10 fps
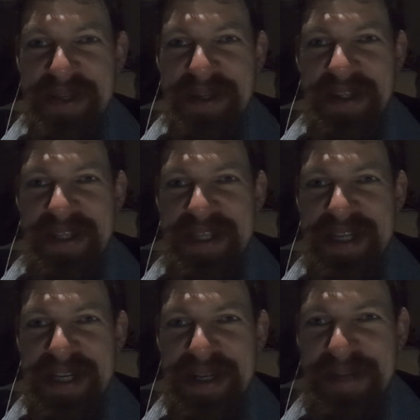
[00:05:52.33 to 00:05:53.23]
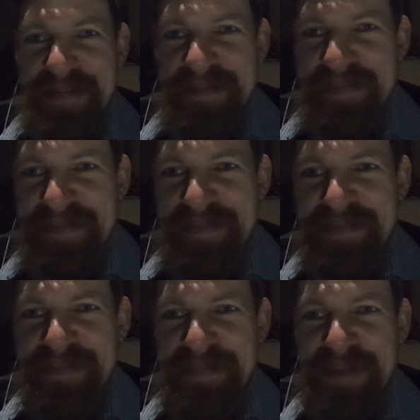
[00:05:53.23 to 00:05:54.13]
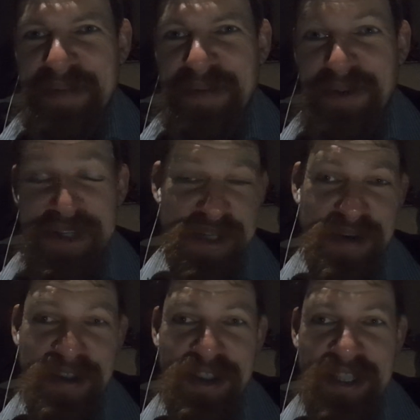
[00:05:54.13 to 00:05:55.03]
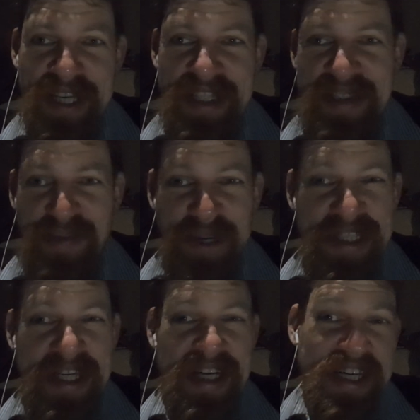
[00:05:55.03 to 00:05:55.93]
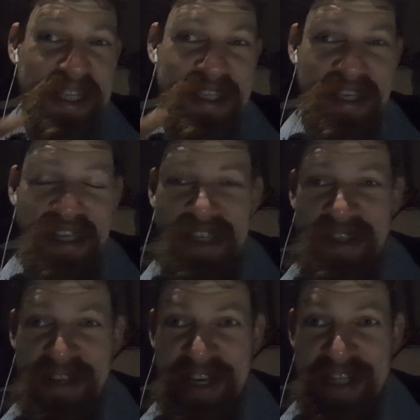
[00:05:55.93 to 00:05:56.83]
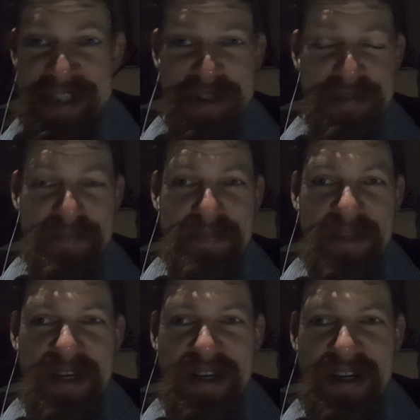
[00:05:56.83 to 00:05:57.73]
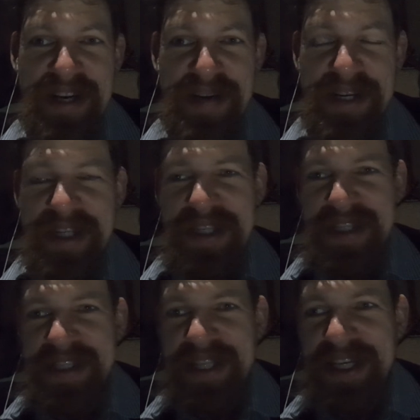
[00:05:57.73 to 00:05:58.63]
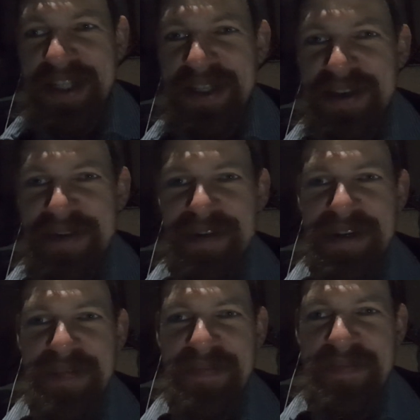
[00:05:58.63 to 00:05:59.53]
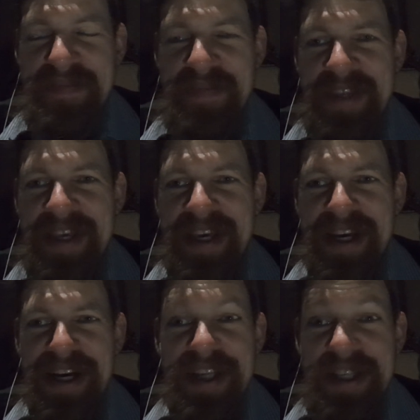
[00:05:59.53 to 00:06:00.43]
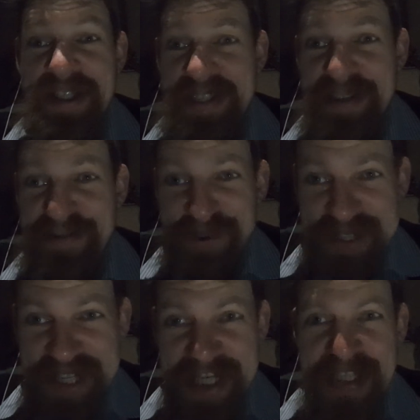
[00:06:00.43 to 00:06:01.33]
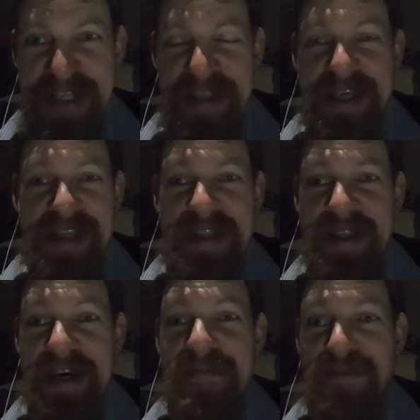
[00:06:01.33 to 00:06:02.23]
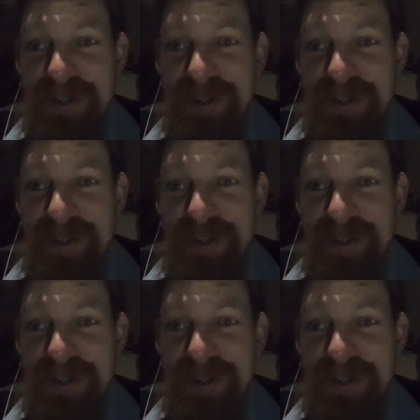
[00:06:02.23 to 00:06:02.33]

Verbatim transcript: all these um, people were searched, and one guy had a, the lighter. Uh, I recognized the lighter, um, and I didn't, of course, say anything. The knife